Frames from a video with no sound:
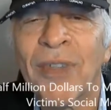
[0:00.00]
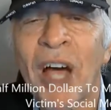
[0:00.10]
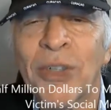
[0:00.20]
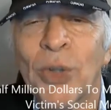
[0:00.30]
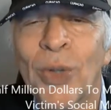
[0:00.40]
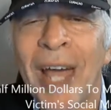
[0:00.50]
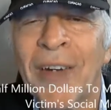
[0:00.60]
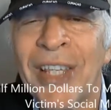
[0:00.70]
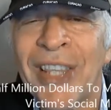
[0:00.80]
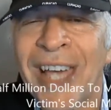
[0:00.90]
Dr.
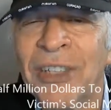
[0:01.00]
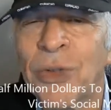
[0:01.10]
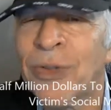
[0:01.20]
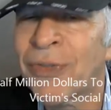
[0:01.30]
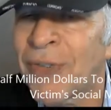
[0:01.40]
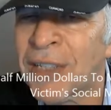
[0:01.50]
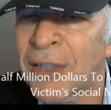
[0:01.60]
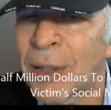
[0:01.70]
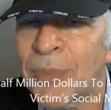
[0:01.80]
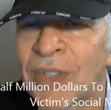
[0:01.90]
Larry Nassar's
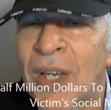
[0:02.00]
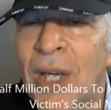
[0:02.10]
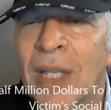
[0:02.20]
victims.